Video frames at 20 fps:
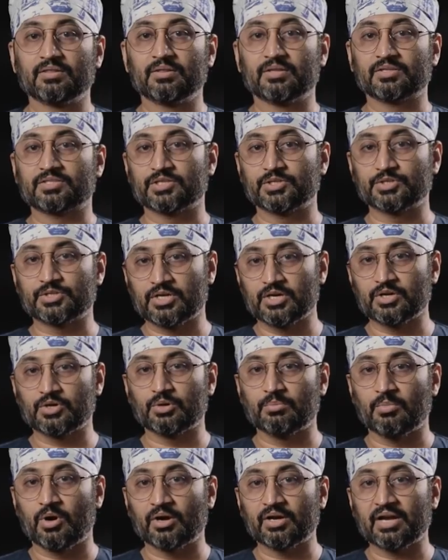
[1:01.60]
the surgical
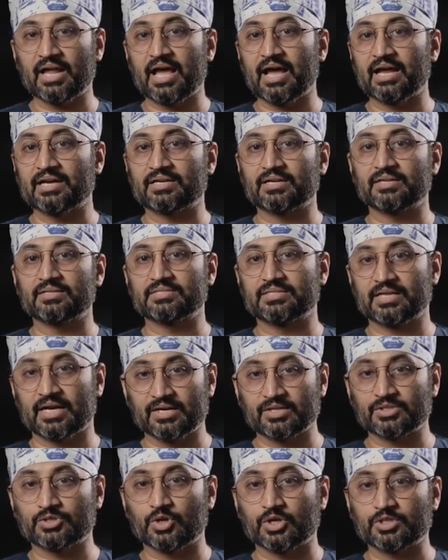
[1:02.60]
robot at
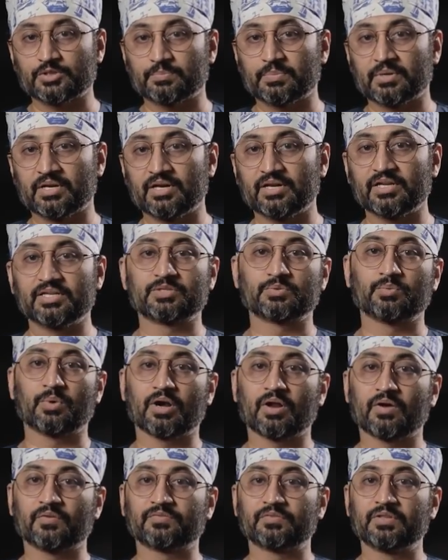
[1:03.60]
Zydus Hospital is
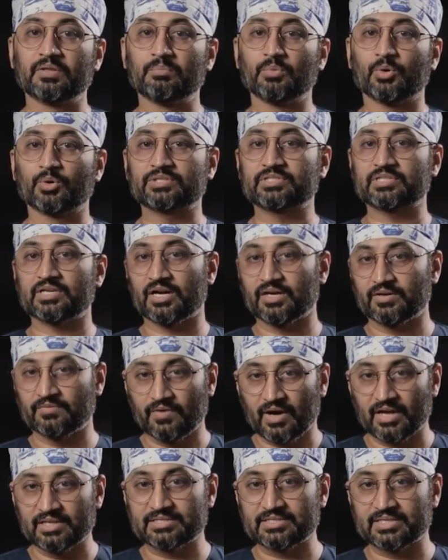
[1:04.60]
one of the most
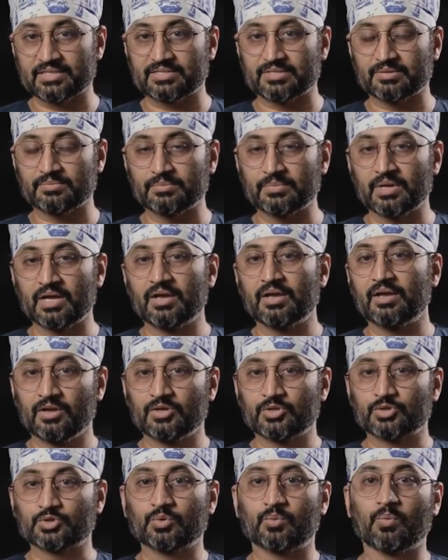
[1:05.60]
advanced systems.
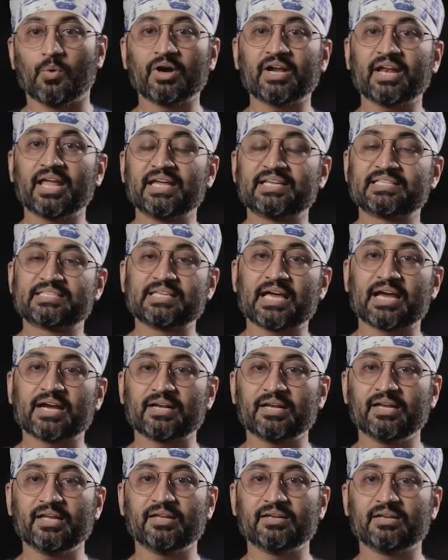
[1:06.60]
So what
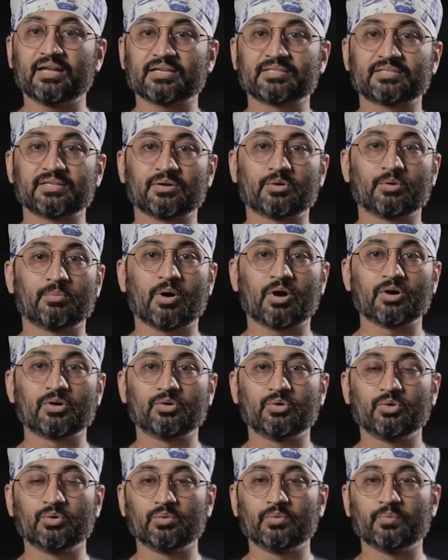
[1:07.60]
exactly does the
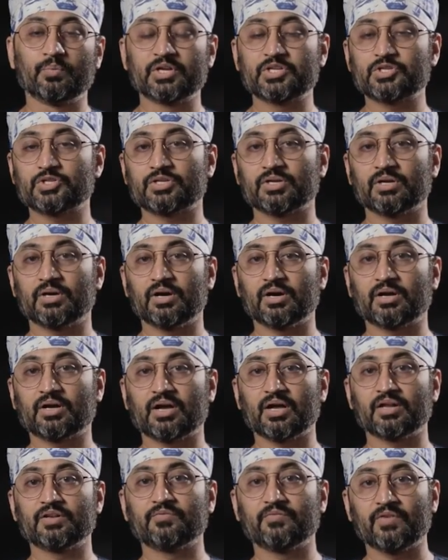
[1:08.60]
robot do which a
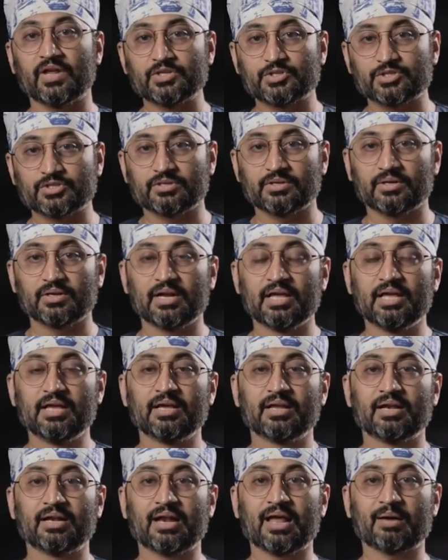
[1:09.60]
conventional
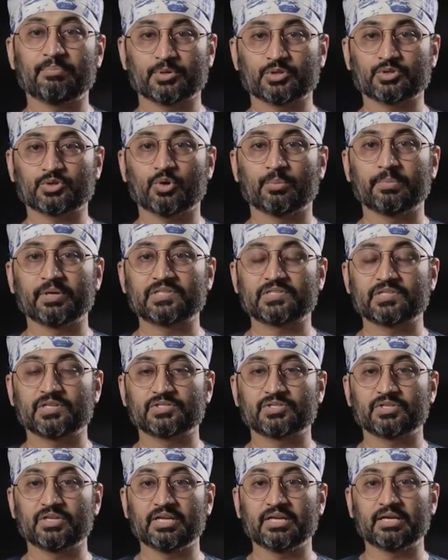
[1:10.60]
laparoscopic
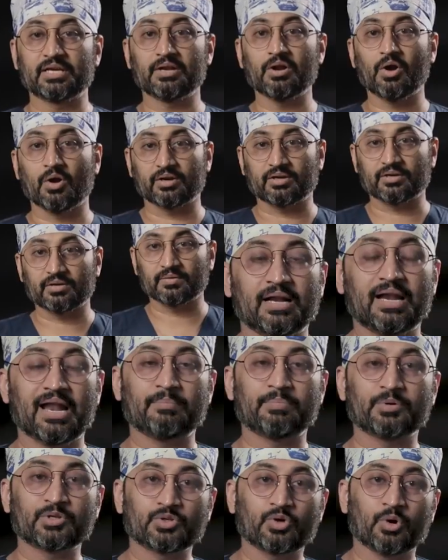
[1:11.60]
surgery cannot?
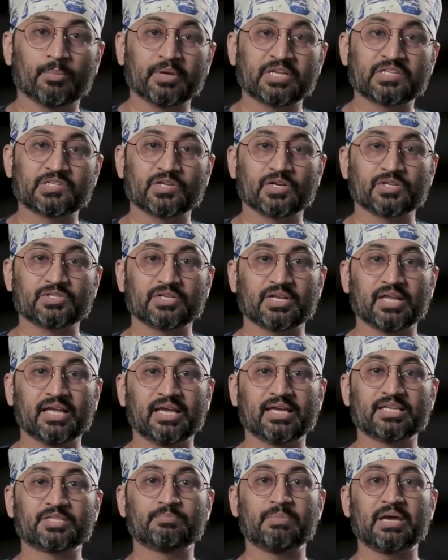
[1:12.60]
Laparoscopic
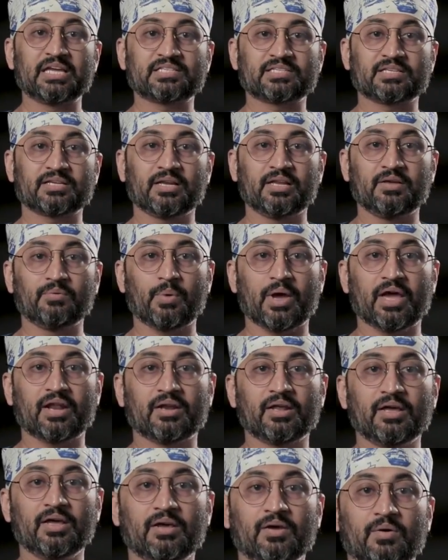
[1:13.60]
surgery is basically
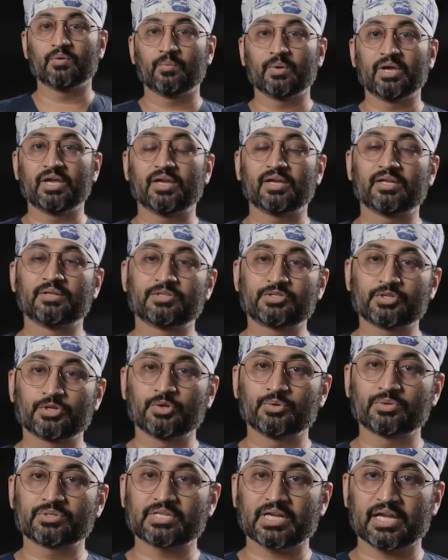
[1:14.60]
when we
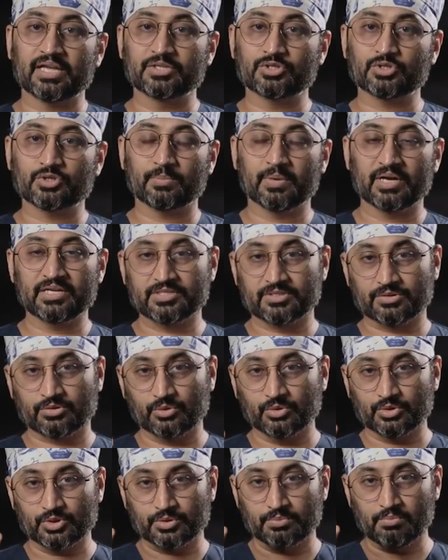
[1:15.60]
introduce instruments
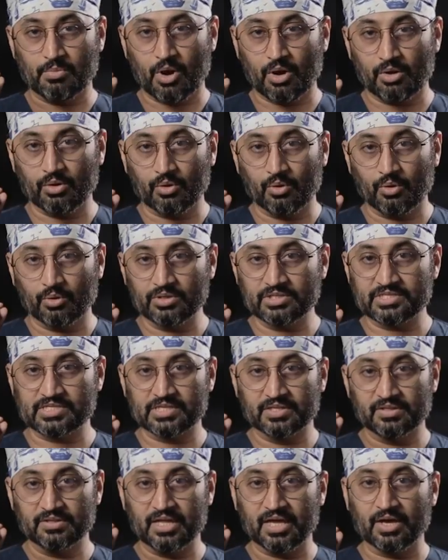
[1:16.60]
through small
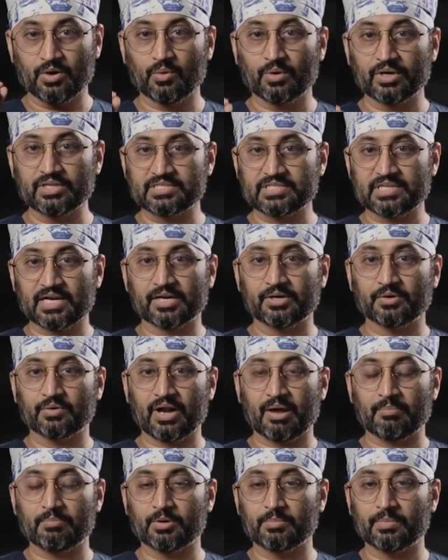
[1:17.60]
holes, they go inside
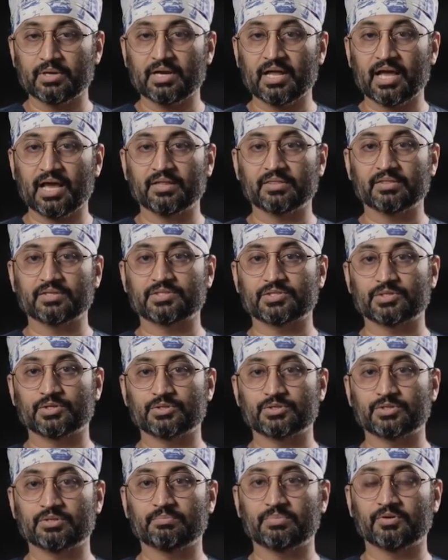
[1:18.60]
your abdomen and the
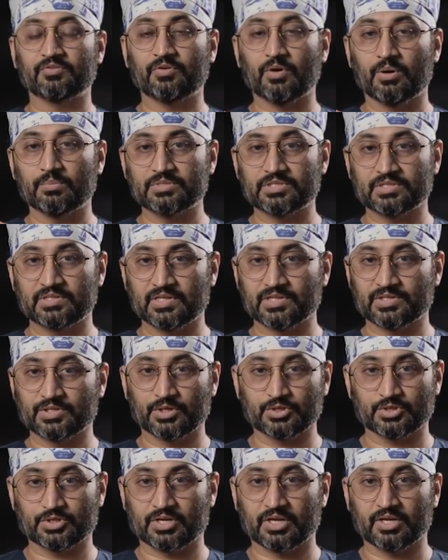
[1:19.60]
surgeon performs the
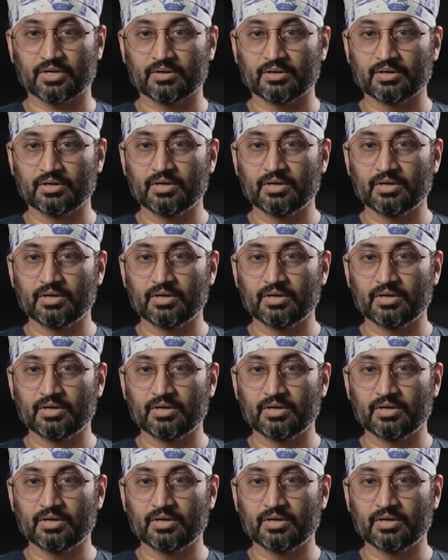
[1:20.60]
surgery.